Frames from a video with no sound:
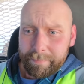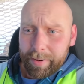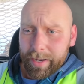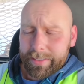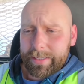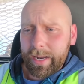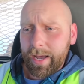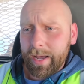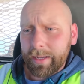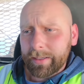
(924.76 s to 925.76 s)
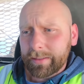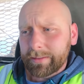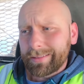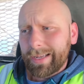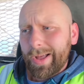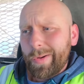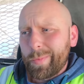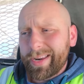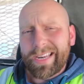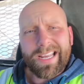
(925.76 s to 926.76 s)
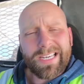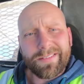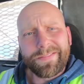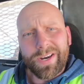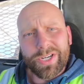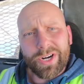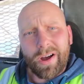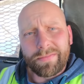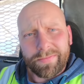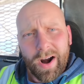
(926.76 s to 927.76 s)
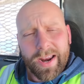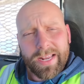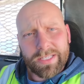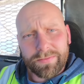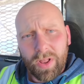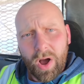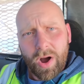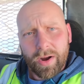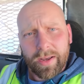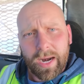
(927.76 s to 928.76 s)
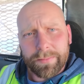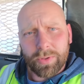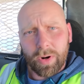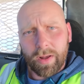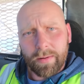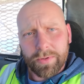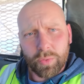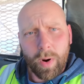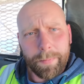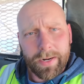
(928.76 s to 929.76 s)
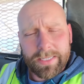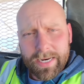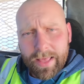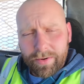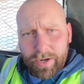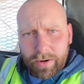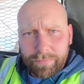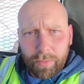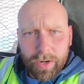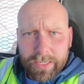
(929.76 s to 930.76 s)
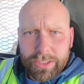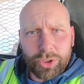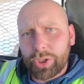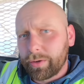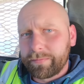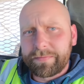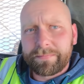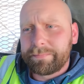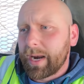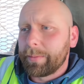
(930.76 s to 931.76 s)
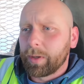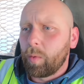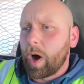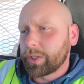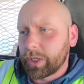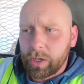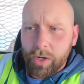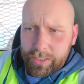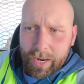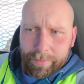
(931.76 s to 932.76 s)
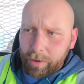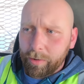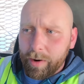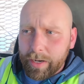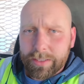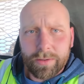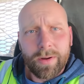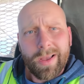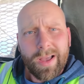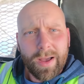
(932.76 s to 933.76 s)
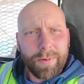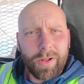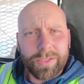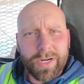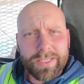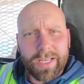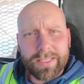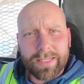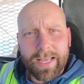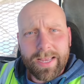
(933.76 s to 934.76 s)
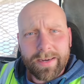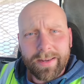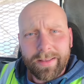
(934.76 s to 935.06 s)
But uh, we didn't get to finish off Friday's vlog, and I'm sort of whipping it together here for you because you should have been able to watch it a long time ago already, so I apologize that it's late.